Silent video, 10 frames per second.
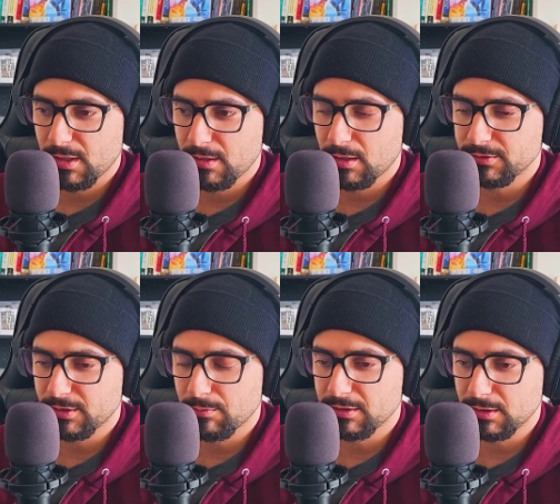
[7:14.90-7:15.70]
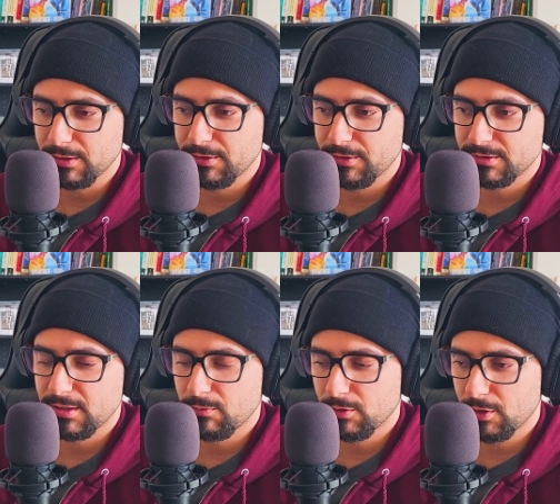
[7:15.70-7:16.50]
and then I'll talk about the lyrics,
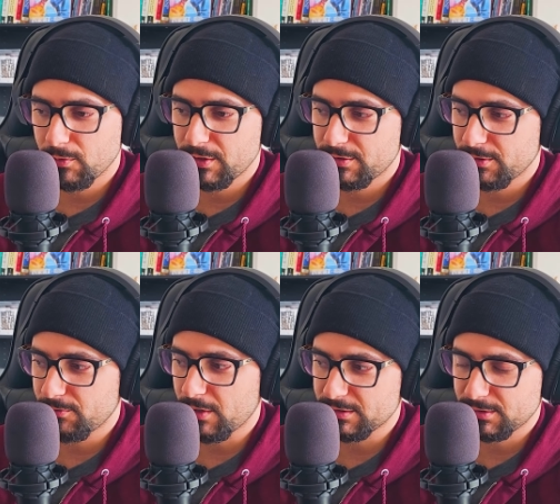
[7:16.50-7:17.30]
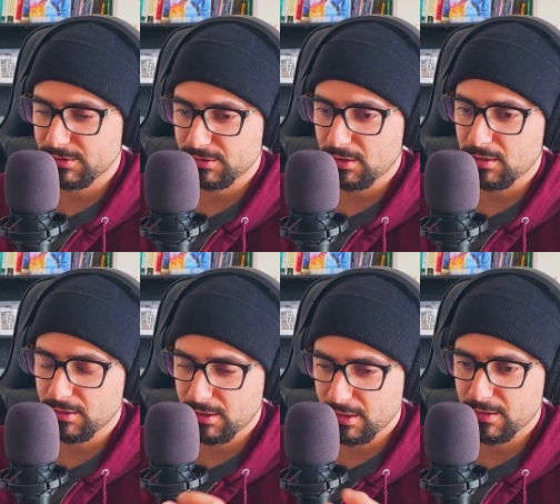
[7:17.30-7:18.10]
and then we'll go into the rest of the
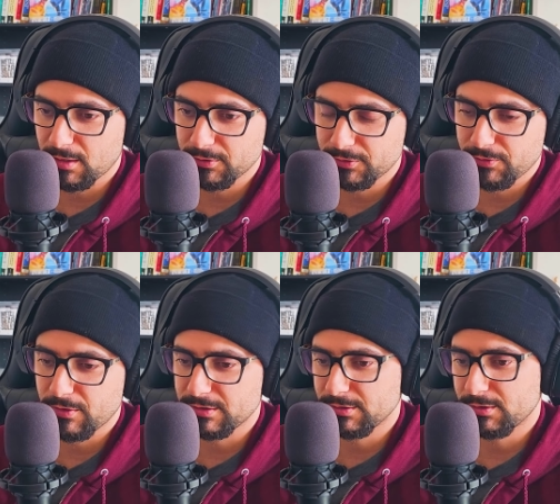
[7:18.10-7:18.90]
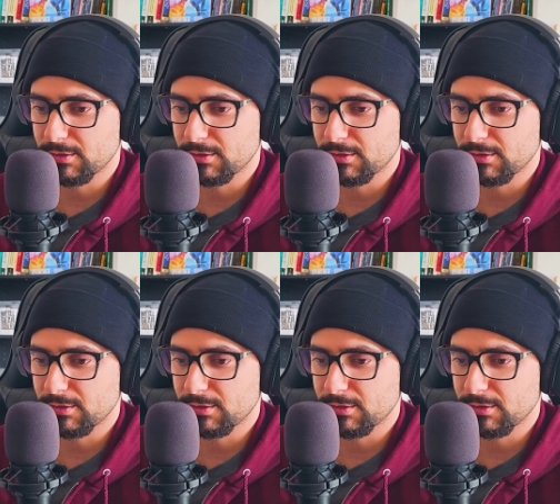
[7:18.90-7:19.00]
song, and then I'll do the rest